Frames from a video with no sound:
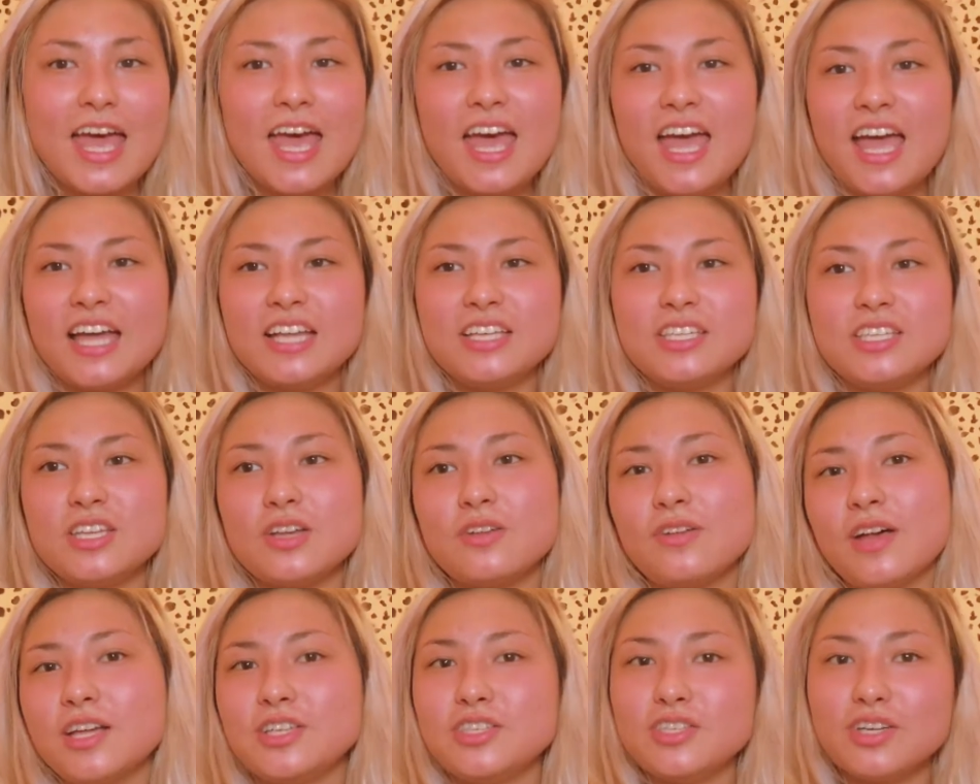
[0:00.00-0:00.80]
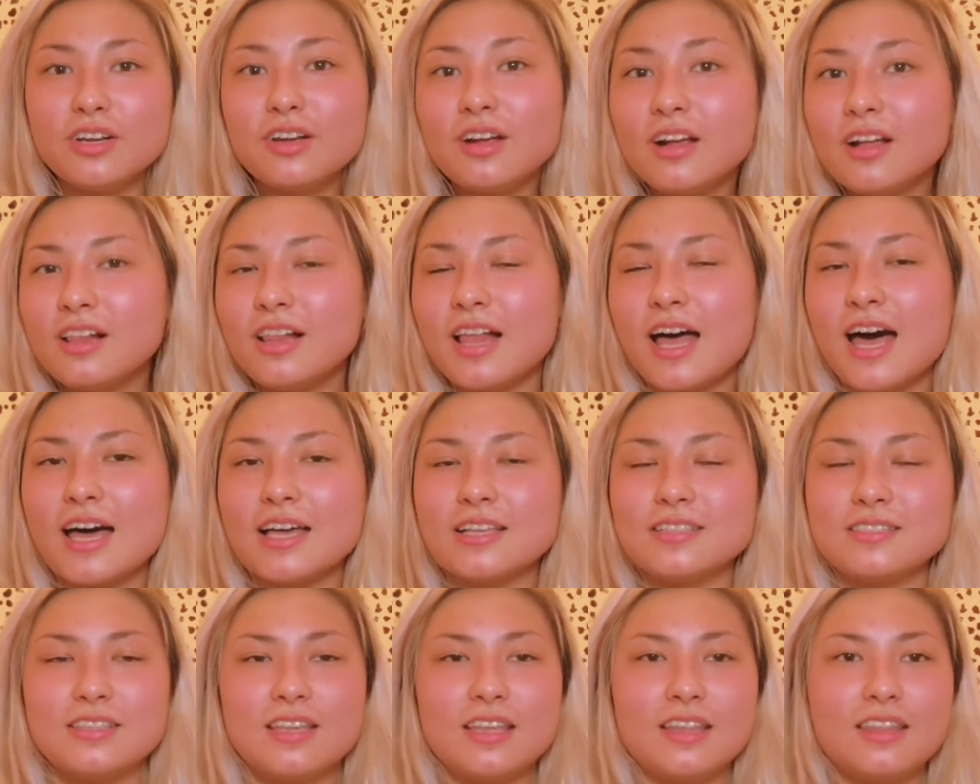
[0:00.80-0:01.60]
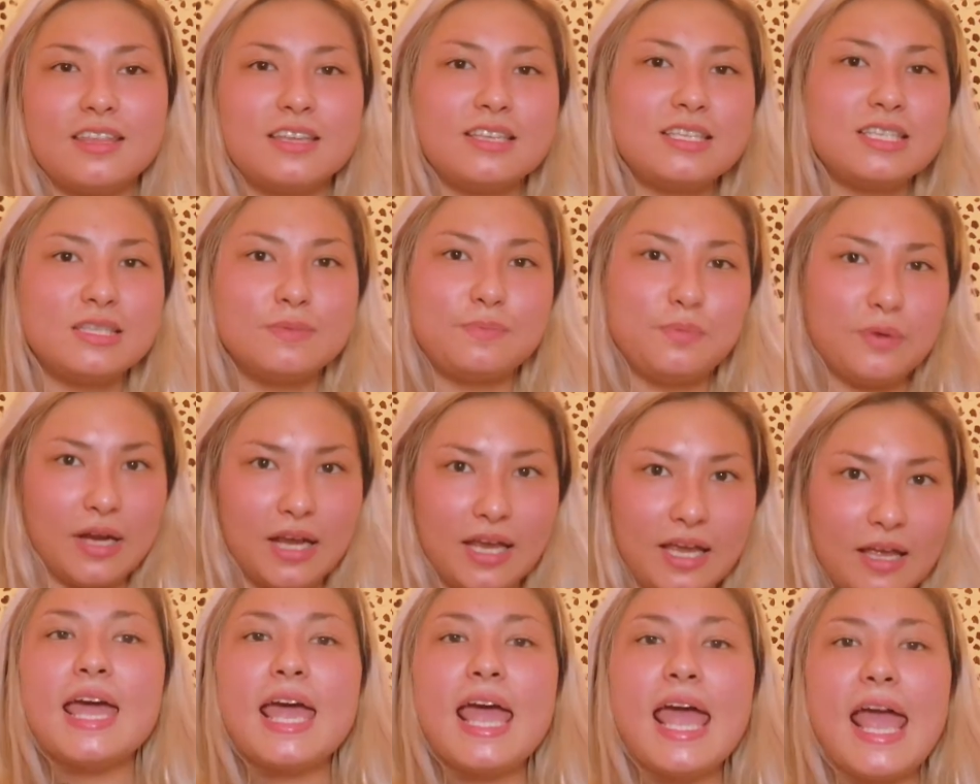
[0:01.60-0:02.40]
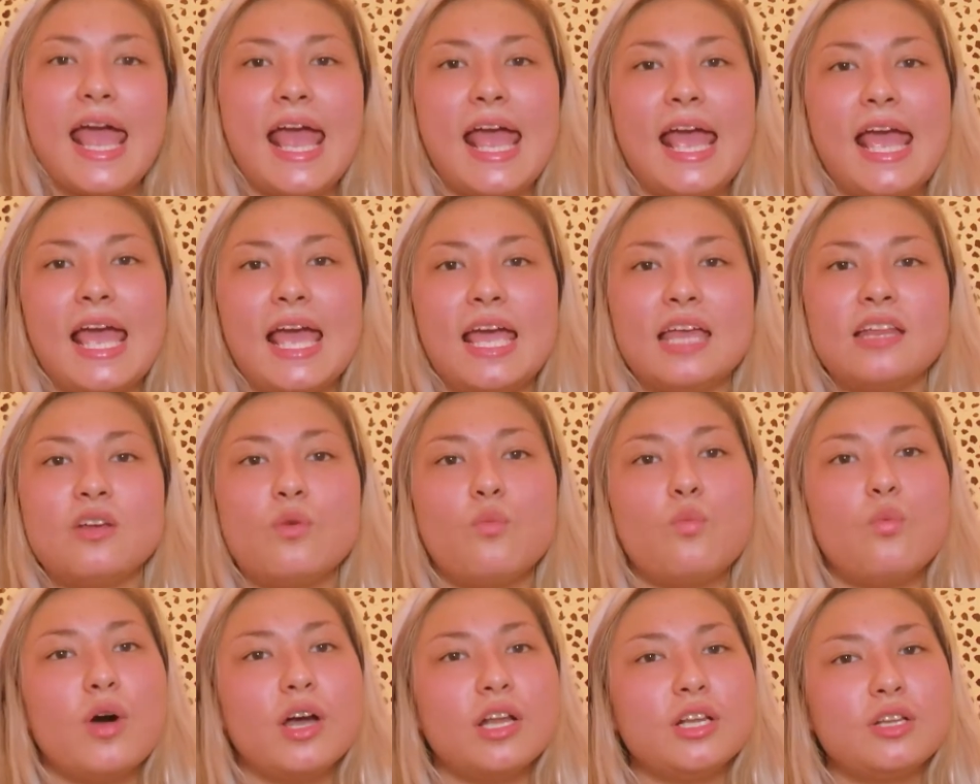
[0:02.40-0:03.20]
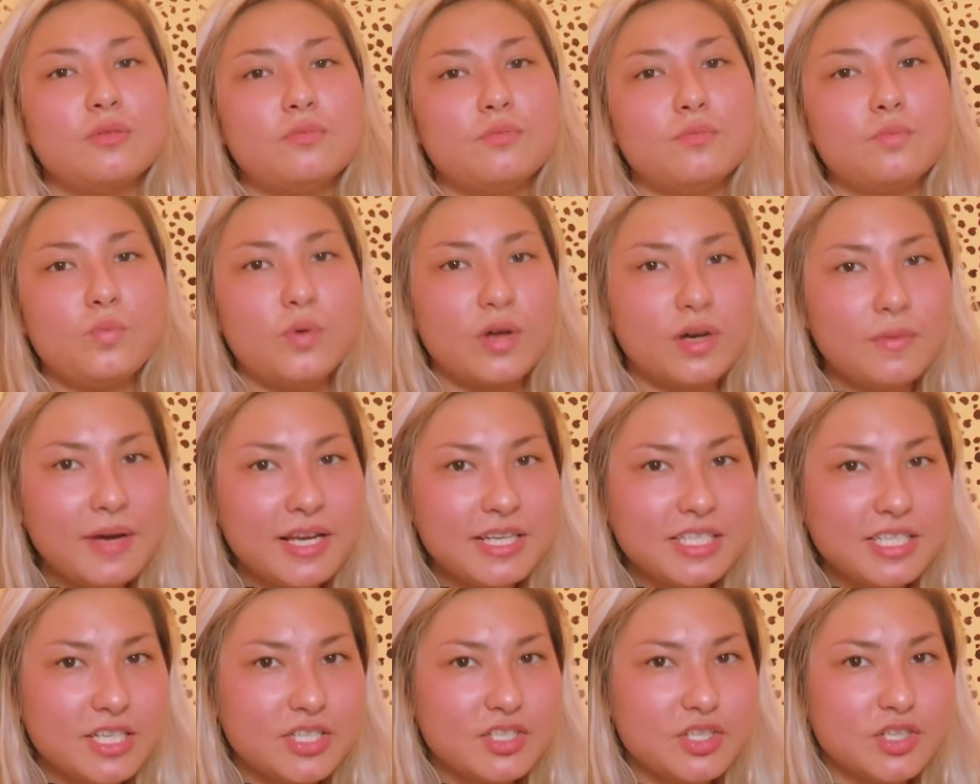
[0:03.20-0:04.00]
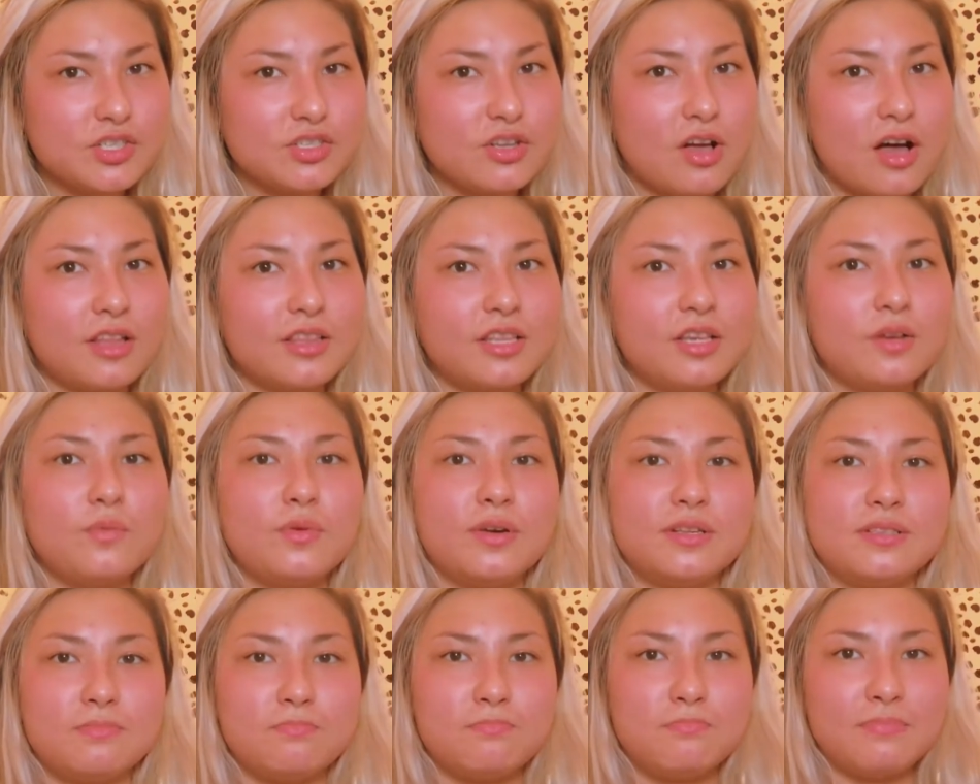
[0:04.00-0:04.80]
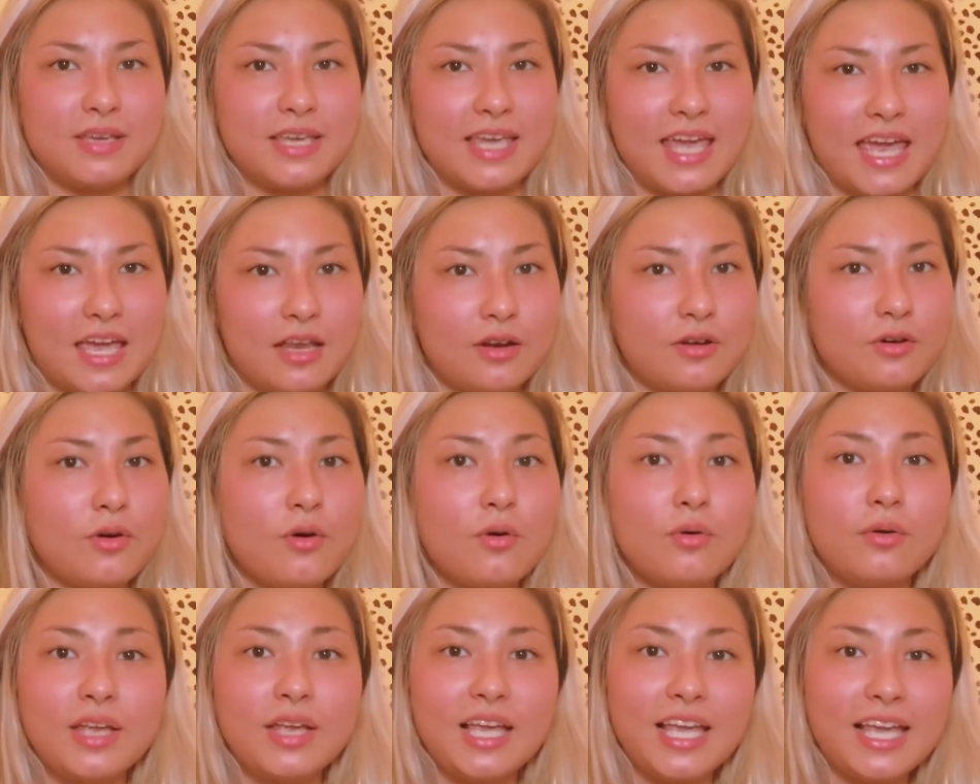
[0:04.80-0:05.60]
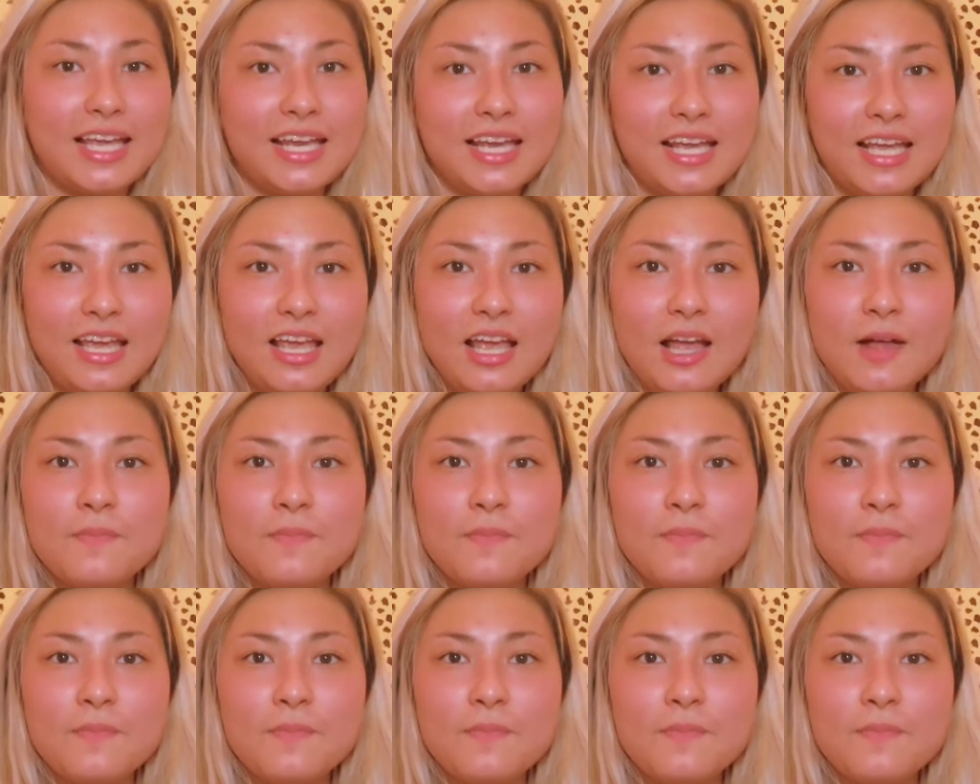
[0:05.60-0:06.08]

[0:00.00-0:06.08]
And so I took a class this spring, and what one of my teachers called it was mechanical eating.